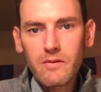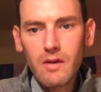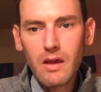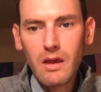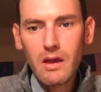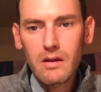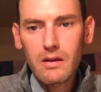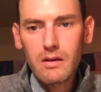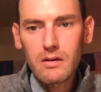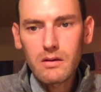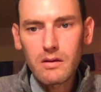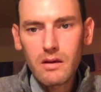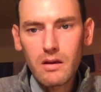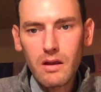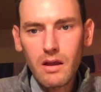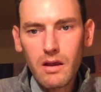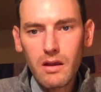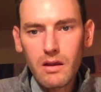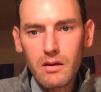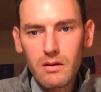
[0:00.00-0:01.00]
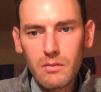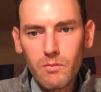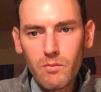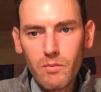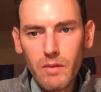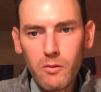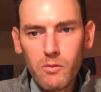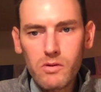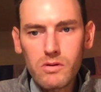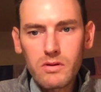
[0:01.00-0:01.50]
and
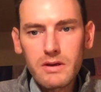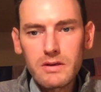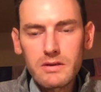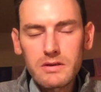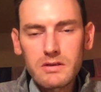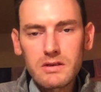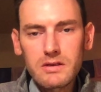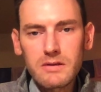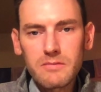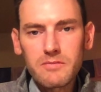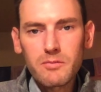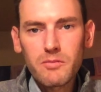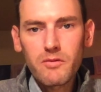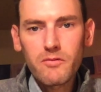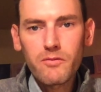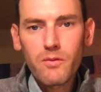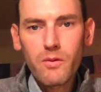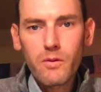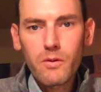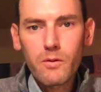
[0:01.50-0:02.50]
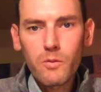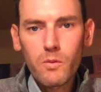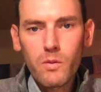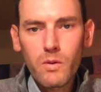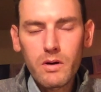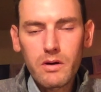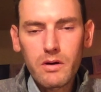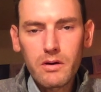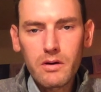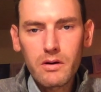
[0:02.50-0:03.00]
my relationships before
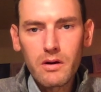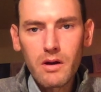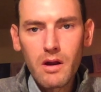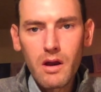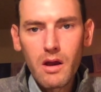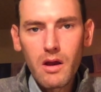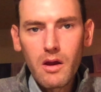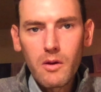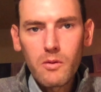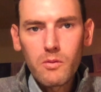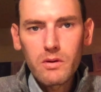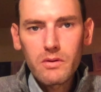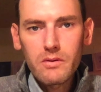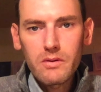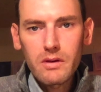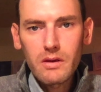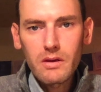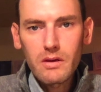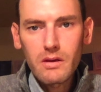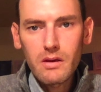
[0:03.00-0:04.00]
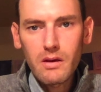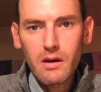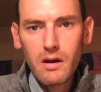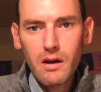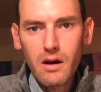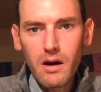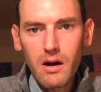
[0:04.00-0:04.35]
were really